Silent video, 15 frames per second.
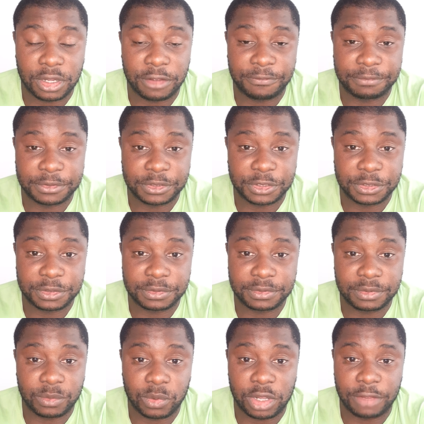
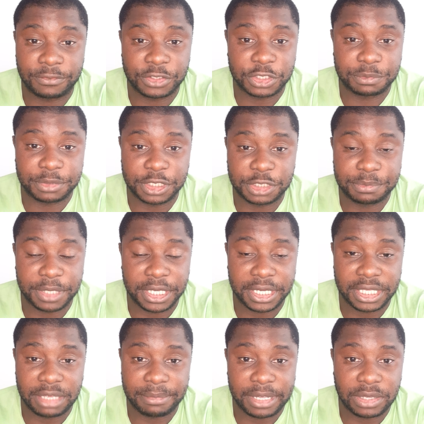I've just been
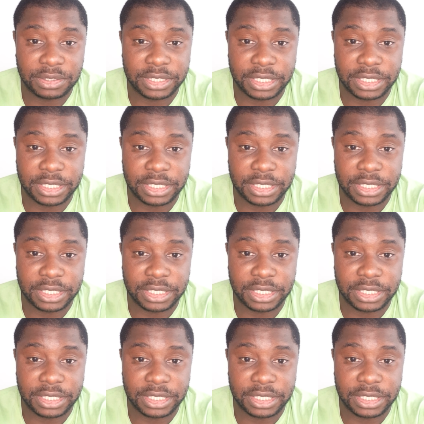speaking about,